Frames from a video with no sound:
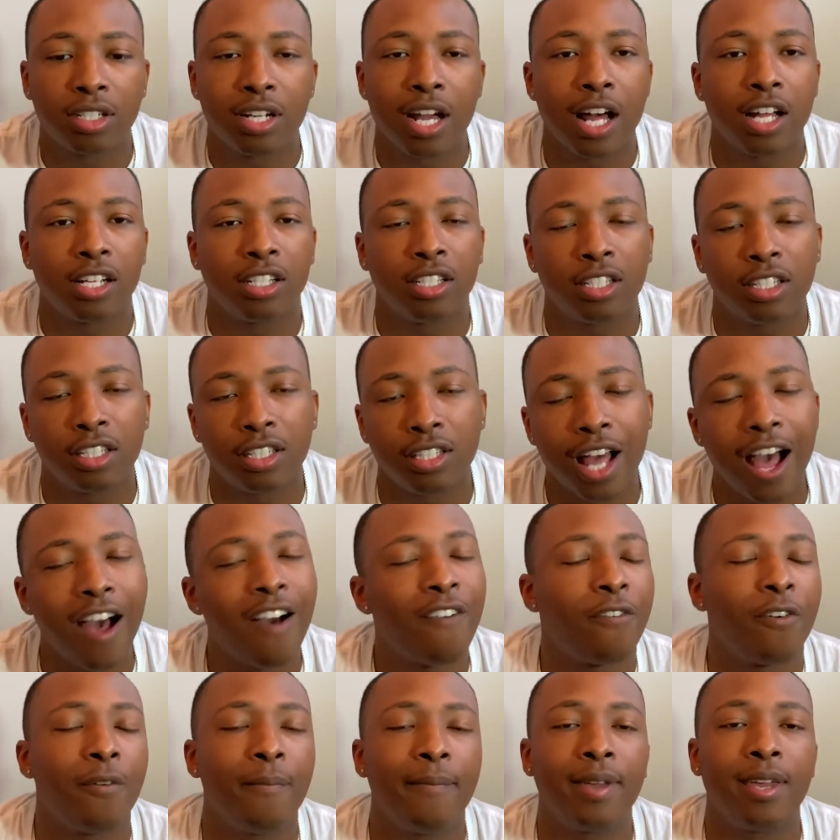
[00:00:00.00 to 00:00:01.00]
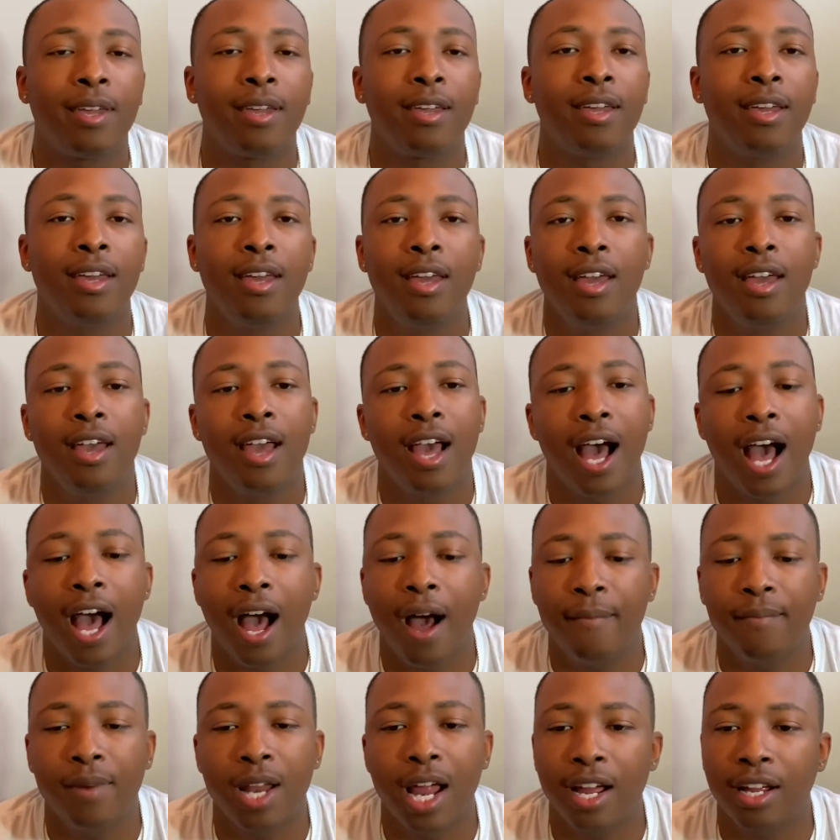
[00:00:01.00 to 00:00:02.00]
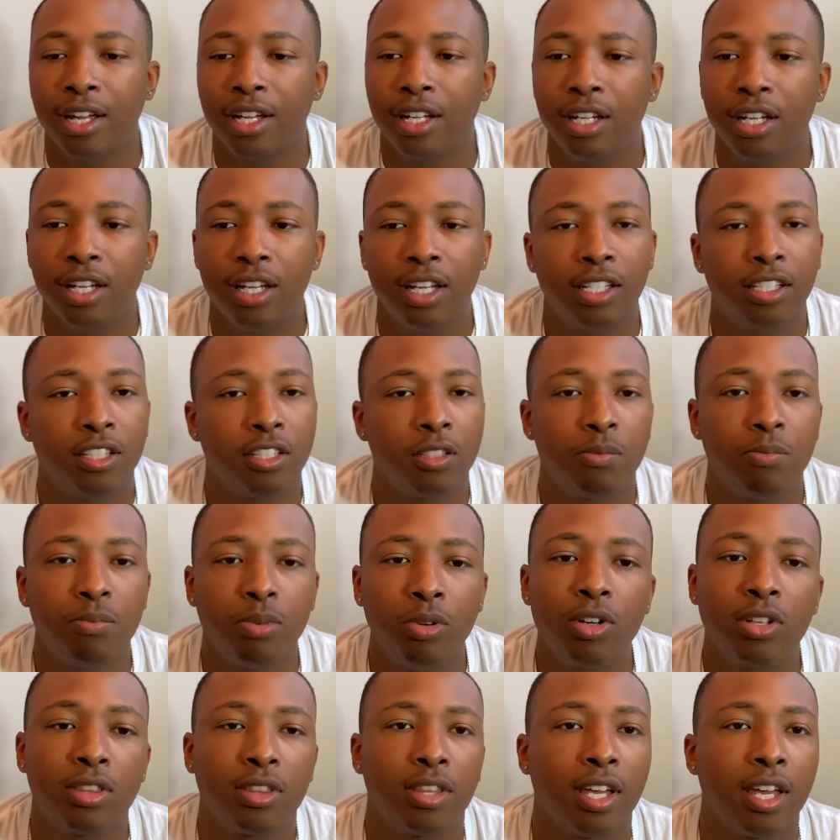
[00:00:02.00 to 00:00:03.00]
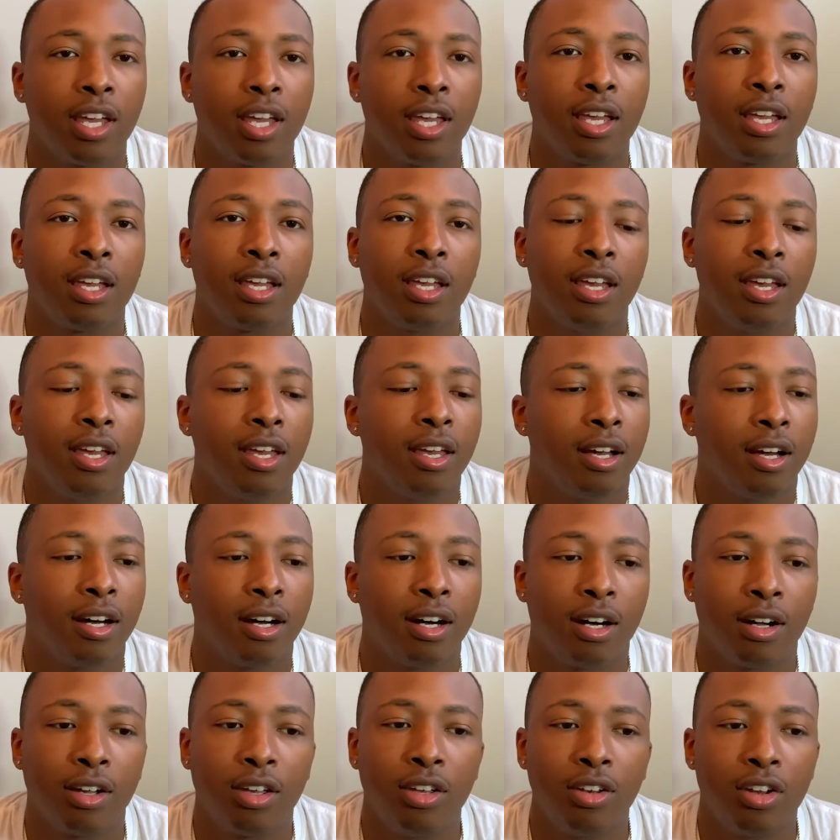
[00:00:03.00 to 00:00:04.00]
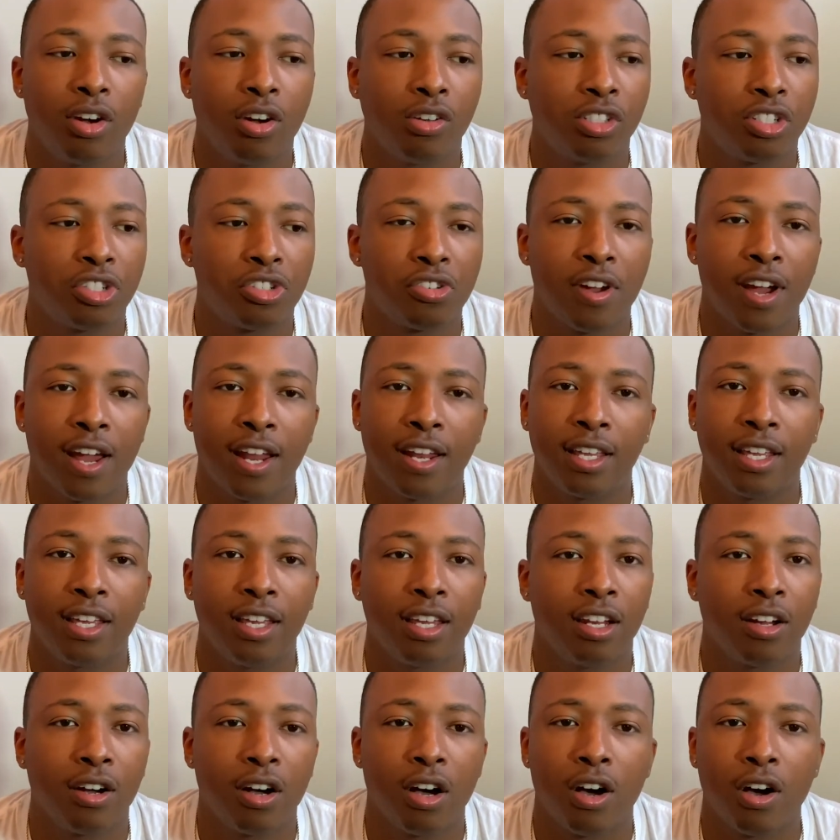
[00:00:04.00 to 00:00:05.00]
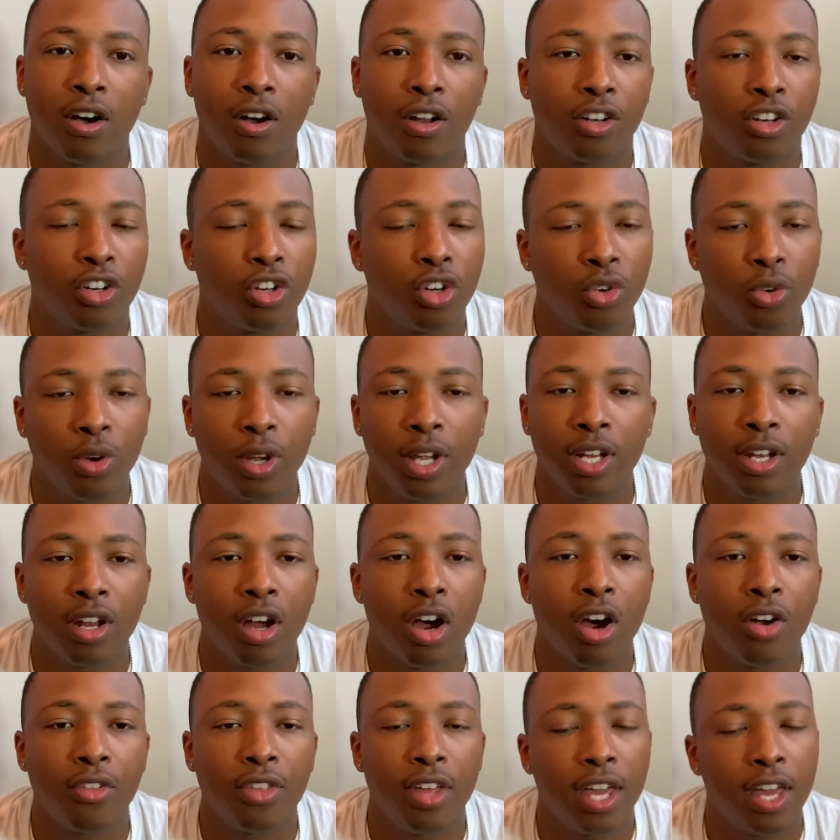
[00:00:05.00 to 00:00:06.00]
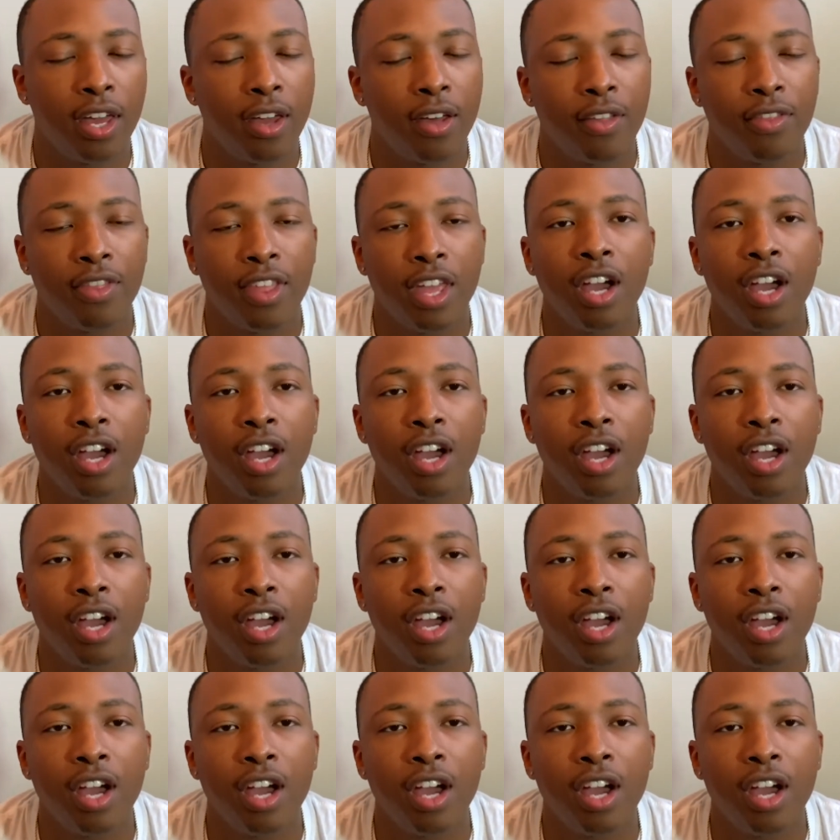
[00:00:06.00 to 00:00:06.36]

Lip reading: College is not for me. I'm not good at this book thing, just trying to get a degree and all that.